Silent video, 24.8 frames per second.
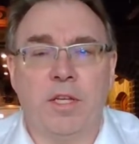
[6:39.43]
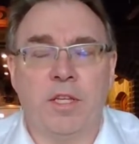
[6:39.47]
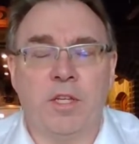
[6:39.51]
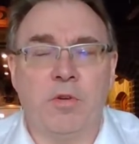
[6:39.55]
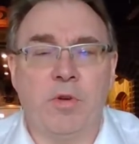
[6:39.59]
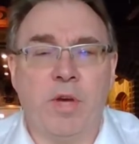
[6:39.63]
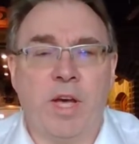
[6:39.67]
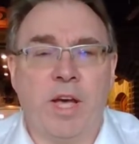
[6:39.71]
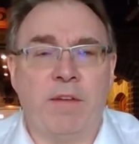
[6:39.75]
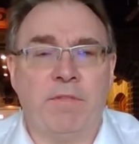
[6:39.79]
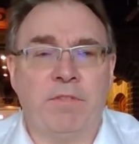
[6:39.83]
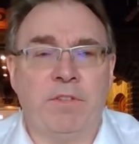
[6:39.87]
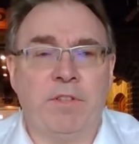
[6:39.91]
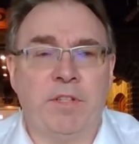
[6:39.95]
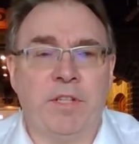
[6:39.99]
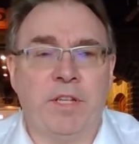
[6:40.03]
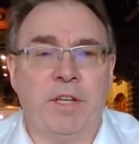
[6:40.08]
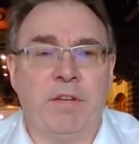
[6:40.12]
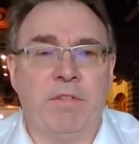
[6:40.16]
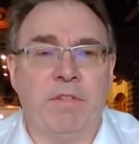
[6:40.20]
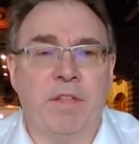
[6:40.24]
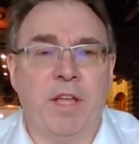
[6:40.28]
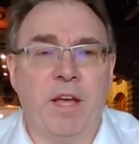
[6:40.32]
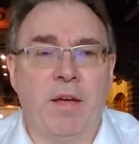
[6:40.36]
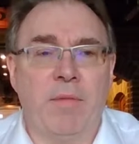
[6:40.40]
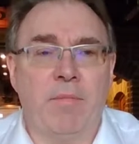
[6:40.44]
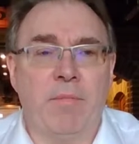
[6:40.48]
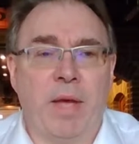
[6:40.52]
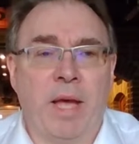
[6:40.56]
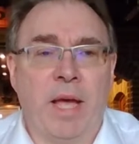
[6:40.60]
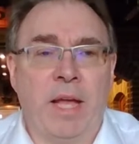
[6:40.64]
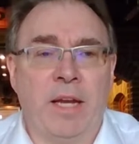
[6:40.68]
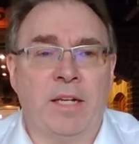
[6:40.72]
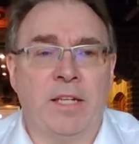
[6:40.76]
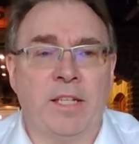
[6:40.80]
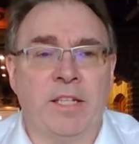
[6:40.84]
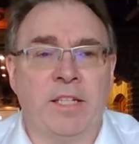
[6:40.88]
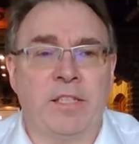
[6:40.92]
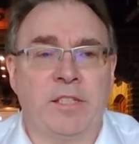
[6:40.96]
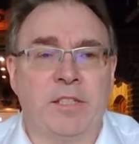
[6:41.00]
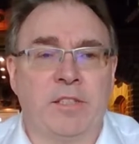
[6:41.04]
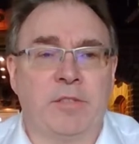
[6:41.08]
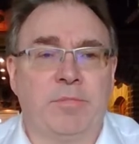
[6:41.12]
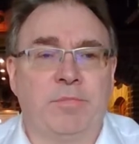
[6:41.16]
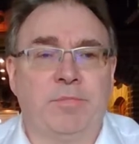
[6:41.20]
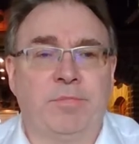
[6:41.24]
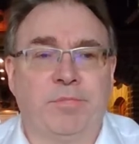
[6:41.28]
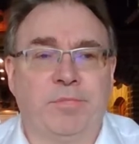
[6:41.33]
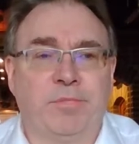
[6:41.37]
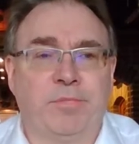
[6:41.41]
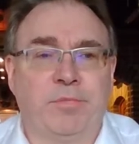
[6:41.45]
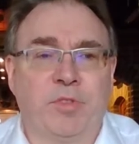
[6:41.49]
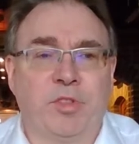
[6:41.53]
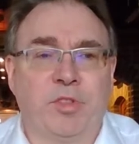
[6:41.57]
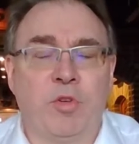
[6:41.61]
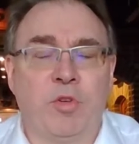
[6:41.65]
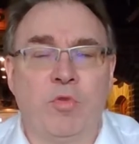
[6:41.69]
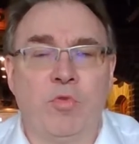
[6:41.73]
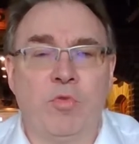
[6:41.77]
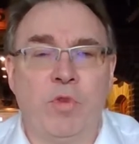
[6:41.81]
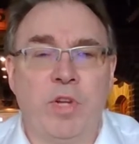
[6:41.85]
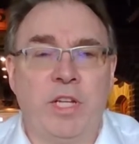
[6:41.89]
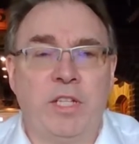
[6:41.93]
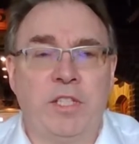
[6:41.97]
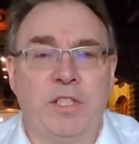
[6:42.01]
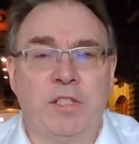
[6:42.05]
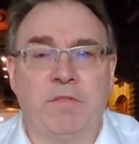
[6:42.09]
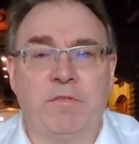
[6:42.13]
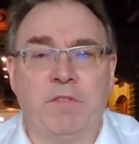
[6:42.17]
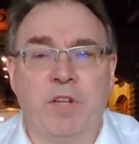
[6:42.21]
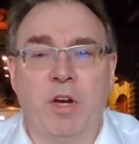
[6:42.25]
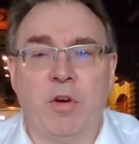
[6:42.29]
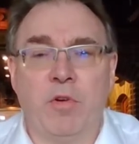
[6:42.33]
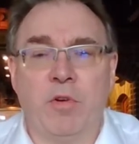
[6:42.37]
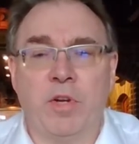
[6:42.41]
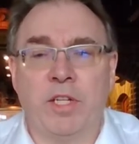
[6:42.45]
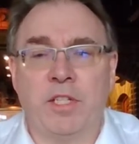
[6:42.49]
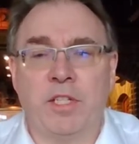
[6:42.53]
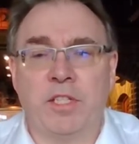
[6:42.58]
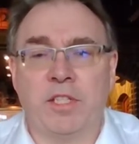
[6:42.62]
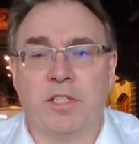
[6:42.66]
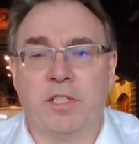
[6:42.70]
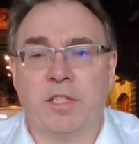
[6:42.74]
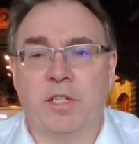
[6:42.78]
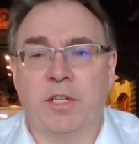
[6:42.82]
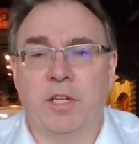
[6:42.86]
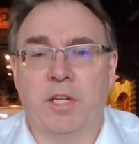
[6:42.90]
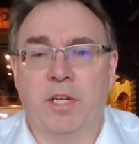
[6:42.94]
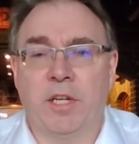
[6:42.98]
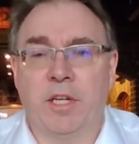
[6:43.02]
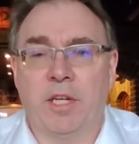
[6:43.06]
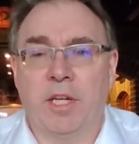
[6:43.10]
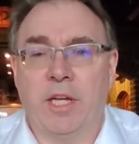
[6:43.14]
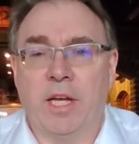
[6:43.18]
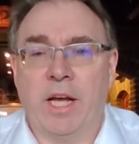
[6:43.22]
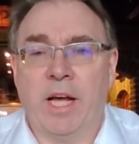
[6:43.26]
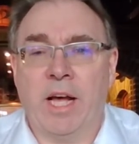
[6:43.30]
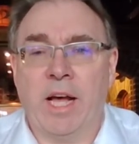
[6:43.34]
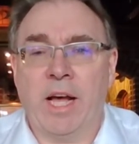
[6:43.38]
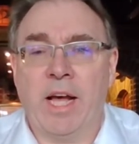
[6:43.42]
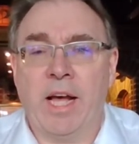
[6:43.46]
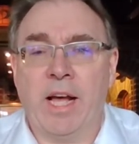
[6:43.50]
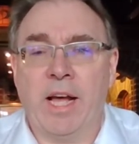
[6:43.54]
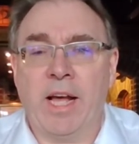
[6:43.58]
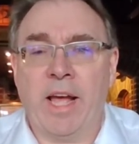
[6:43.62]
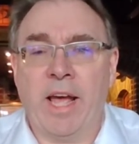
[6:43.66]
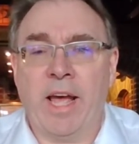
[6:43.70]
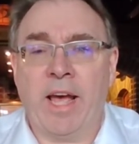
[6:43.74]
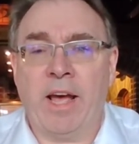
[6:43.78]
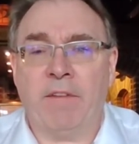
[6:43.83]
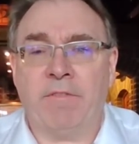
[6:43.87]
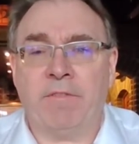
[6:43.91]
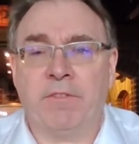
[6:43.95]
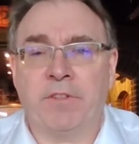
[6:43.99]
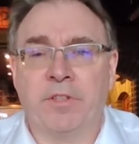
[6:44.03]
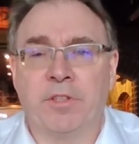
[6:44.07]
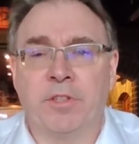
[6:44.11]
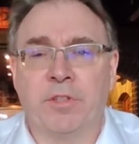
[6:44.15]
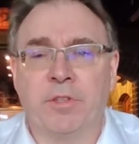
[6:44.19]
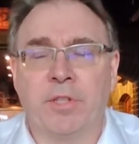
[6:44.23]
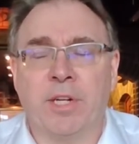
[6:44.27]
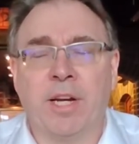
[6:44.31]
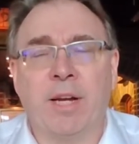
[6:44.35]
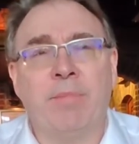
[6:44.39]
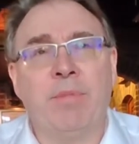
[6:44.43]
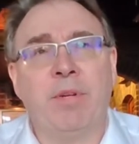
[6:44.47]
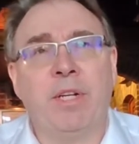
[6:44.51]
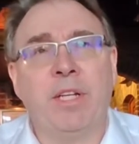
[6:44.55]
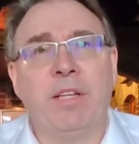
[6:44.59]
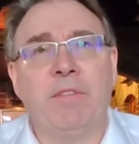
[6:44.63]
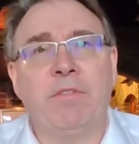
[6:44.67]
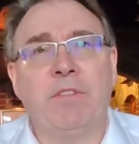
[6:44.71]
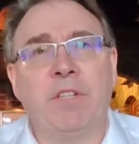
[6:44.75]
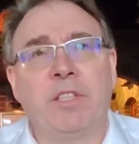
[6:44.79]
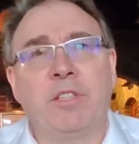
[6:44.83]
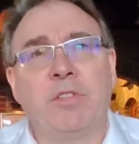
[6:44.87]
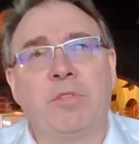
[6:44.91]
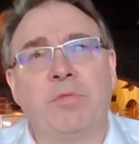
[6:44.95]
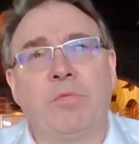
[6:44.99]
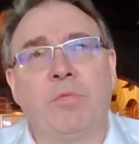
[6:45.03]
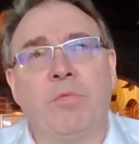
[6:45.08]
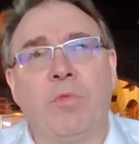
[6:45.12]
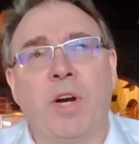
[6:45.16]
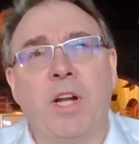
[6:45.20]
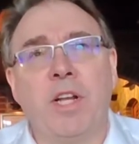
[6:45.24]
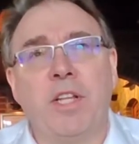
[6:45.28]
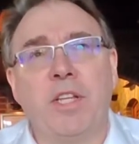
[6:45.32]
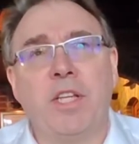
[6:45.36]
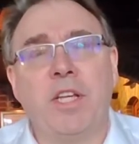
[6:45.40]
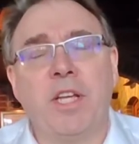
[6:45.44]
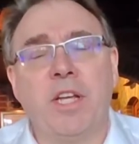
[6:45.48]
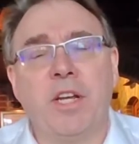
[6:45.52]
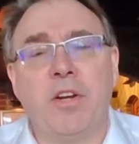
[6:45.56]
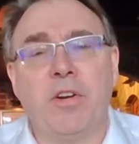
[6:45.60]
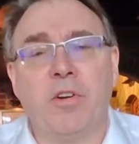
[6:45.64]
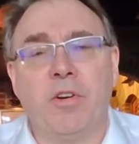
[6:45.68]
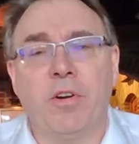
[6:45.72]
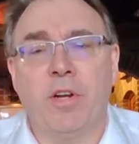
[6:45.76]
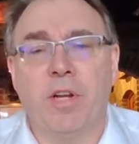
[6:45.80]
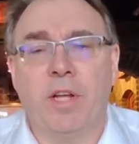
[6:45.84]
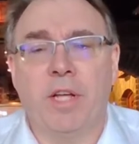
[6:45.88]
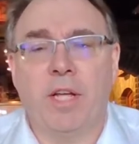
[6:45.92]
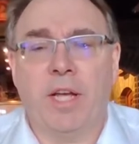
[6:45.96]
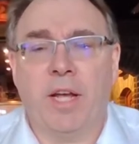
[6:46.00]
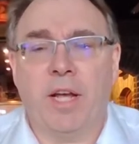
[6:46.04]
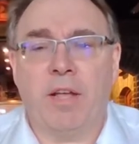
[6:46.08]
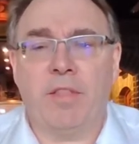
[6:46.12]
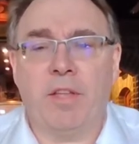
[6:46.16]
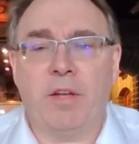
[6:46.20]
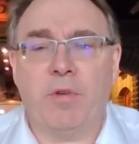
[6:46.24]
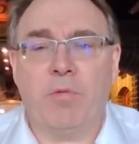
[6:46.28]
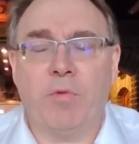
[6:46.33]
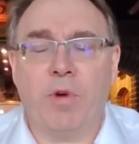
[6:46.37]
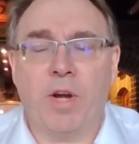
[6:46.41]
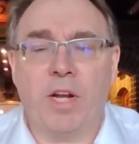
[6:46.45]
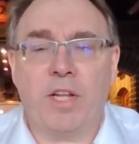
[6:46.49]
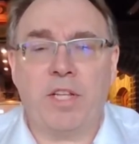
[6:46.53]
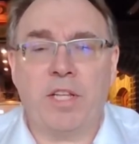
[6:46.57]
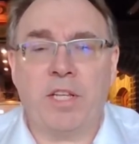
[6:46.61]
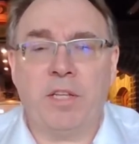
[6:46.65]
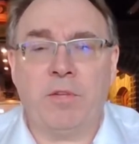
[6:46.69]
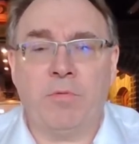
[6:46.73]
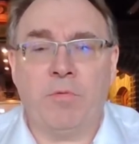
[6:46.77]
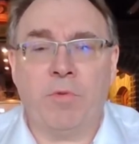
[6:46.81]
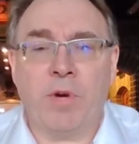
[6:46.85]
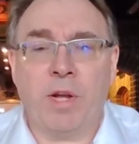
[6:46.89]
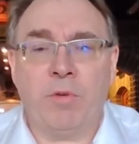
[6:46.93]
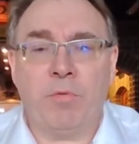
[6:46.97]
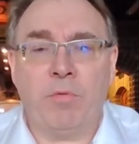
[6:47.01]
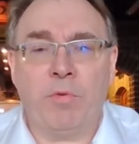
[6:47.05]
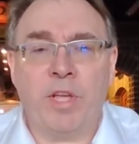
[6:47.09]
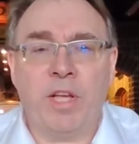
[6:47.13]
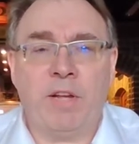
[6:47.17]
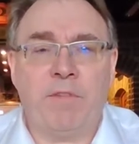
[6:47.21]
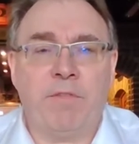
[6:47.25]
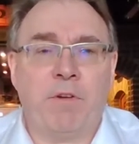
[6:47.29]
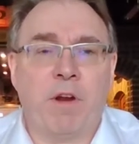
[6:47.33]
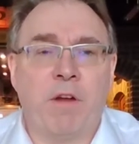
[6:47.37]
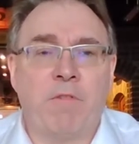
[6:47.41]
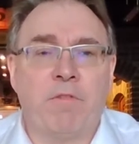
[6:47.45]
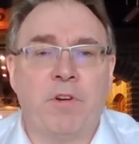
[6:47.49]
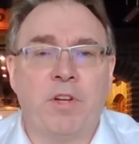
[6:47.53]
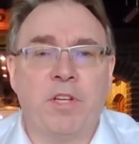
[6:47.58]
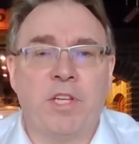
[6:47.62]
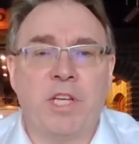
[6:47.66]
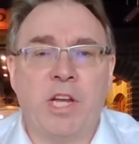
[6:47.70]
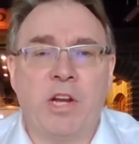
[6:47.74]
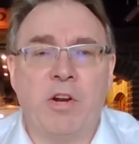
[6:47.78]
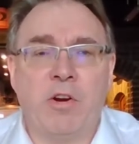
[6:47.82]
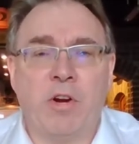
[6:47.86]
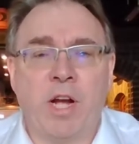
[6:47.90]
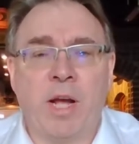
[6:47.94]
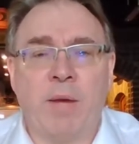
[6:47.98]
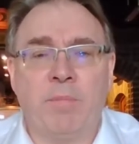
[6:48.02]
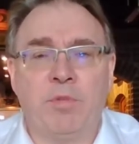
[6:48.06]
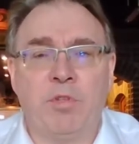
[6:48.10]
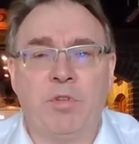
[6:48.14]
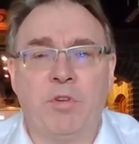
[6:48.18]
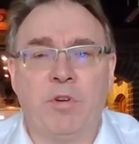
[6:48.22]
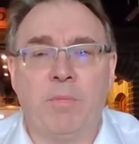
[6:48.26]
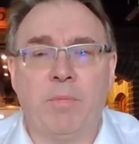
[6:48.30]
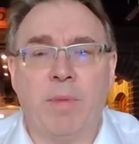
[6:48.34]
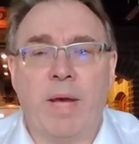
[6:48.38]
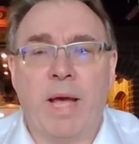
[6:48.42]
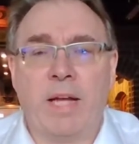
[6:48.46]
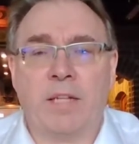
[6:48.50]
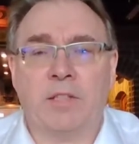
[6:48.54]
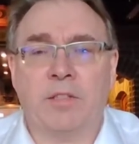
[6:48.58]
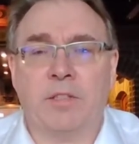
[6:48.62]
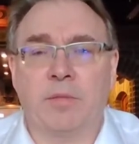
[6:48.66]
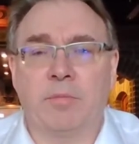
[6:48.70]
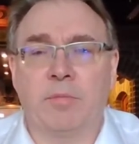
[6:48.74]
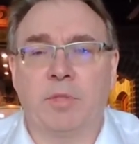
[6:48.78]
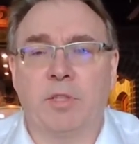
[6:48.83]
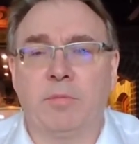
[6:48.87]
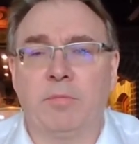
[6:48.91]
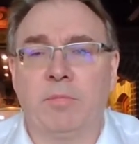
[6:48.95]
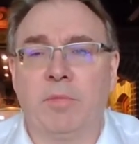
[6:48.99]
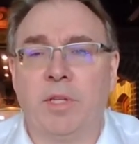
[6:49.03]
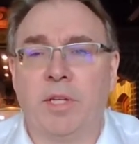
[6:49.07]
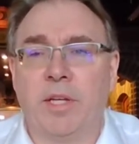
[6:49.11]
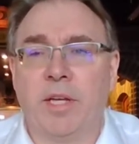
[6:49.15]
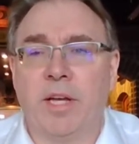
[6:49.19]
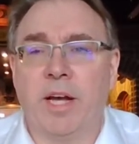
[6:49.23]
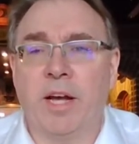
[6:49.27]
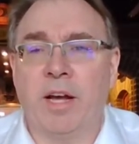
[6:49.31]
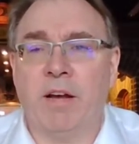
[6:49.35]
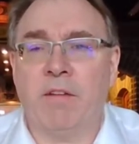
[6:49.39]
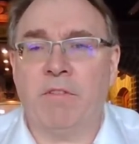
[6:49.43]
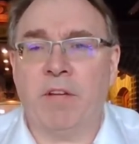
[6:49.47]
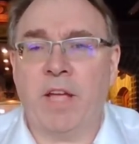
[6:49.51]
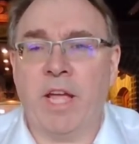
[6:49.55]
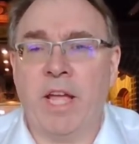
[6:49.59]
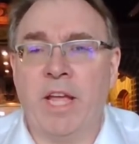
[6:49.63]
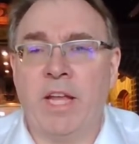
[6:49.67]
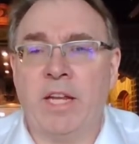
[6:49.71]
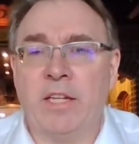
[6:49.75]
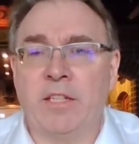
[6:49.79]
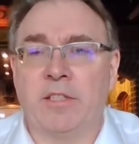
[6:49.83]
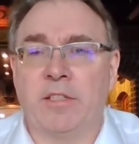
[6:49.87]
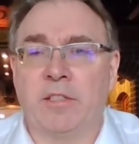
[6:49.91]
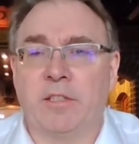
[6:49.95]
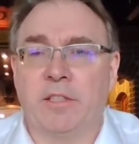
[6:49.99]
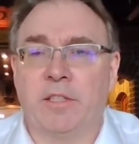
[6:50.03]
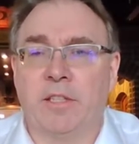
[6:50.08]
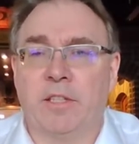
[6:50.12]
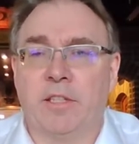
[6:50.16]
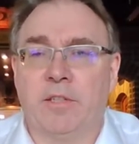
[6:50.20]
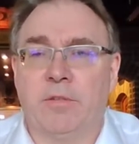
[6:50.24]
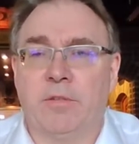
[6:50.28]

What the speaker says: you have to give them at least 2 weeks of notice after, I believe it's 1 year, and then one week for every year up to a maximum of 8